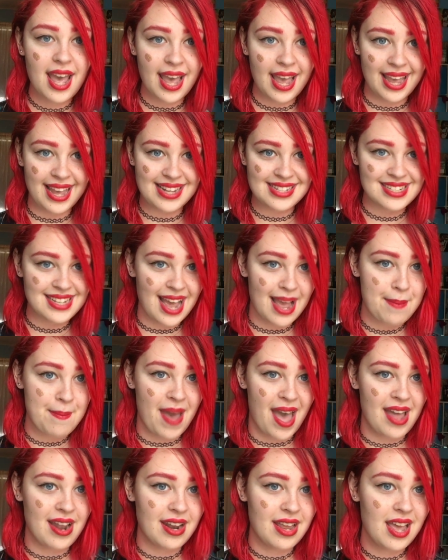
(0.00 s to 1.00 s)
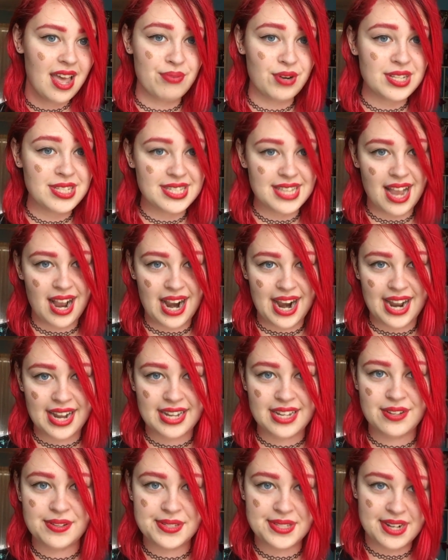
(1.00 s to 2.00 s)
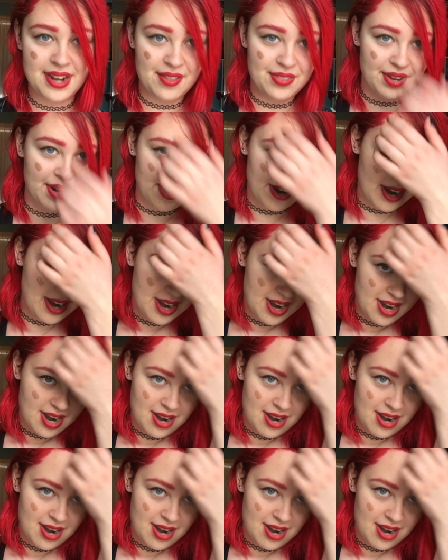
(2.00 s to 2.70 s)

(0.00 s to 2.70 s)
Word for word: and I met Prince Eric, who's another